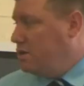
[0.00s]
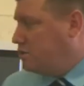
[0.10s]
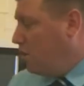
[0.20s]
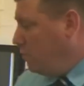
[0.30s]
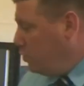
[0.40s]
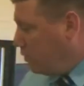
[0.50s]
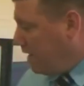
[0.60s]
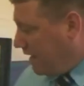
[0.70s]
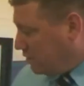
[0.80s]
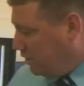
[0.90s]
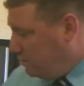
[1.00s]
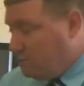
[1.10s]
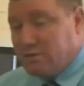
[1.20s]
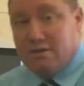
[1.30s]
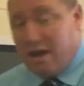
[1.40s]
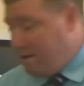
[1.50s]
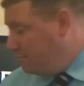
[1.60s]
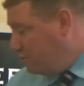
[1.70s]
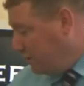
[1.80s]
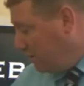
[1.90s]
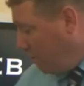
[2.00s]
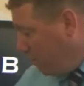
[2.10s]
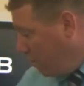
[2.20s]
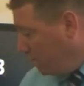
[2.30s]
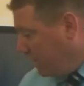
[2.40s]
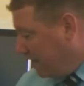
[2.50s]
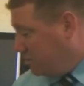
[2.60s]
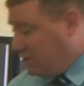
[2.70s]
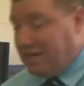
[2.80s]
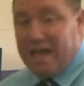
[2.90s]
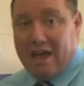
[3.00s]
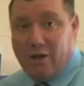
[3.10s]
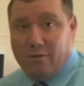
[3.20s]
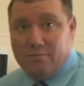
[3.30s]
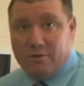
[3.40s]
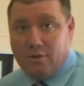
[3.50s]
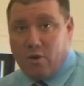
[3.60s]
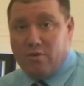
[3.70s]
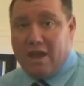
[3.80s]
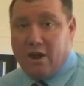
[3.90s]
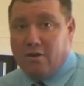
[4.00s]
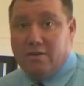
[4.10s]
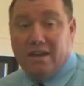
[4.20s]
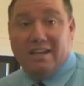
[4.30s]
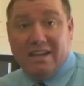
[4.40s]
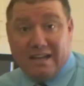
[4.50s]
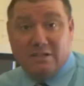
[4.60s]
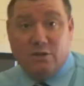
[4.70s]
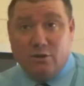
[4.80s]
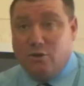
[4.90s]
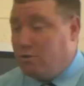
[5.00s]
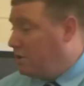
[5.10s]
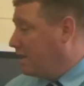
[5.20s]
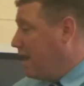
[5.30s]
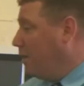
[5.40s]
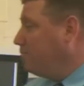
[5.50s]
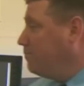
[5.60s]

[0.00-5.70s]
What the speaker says: So you can actually use goo.gl. You go there, and it connects to your Google account.